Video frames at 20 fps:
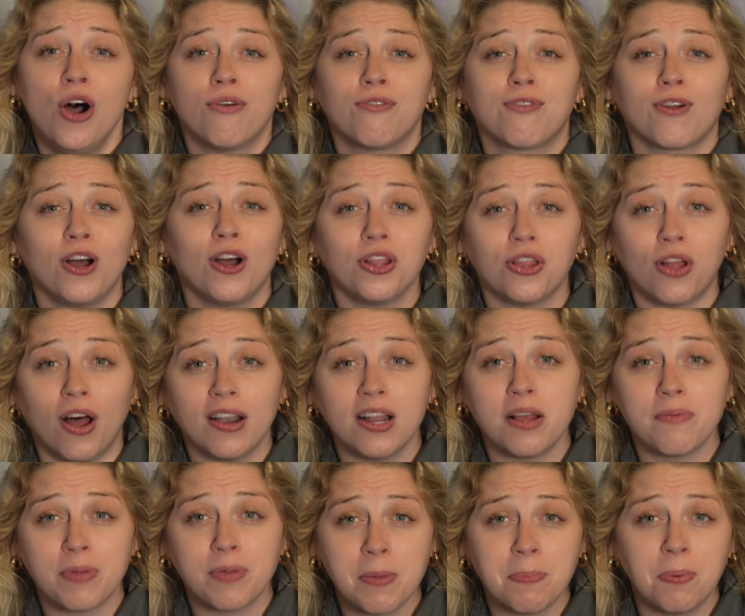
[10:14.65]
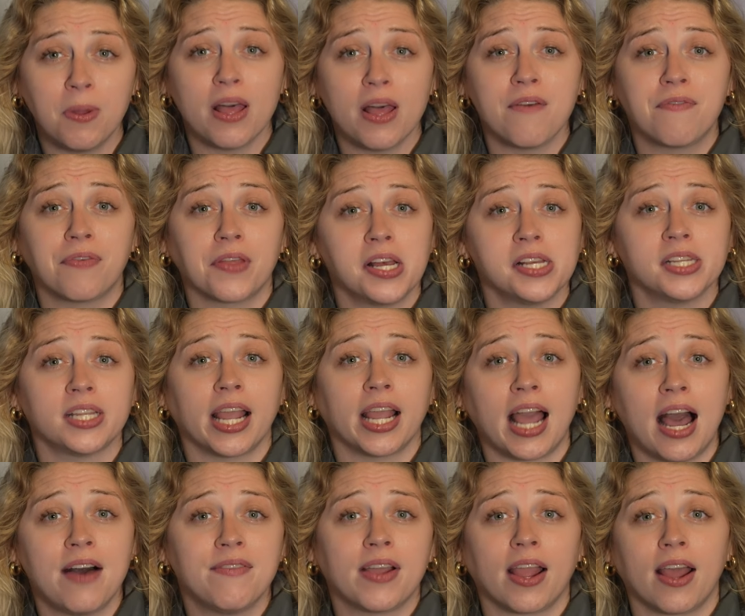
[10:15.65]
For a lot of people, it feels like
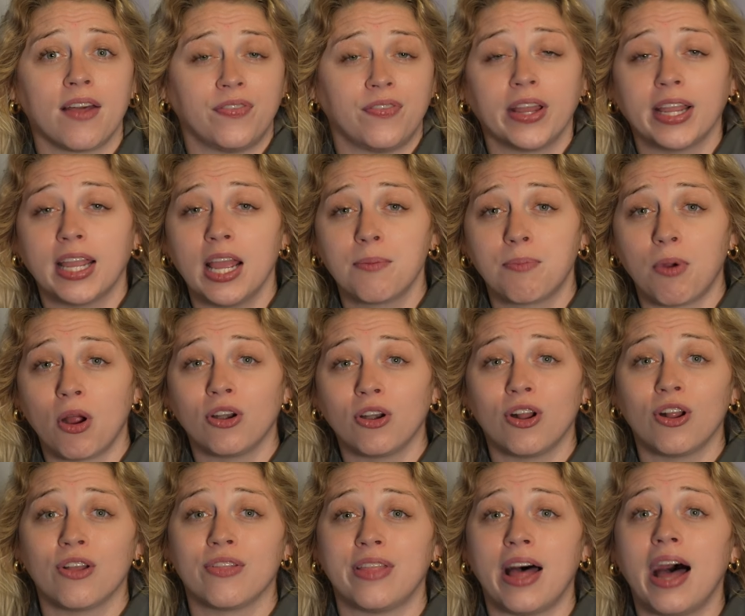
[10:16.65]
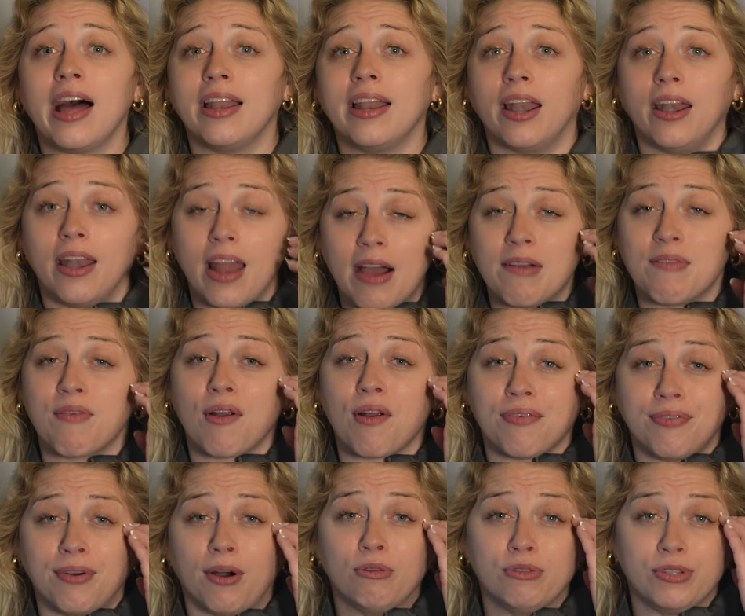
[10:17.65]
having a thinking partner that never
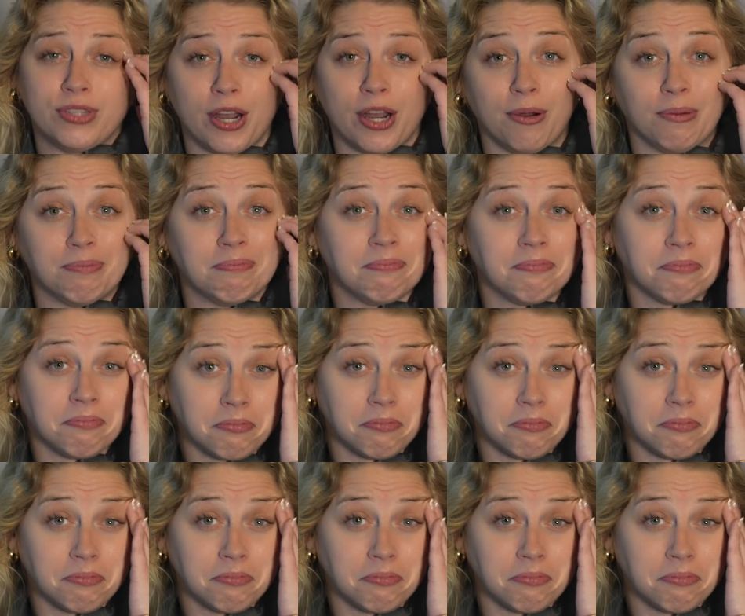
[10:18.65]
phones home.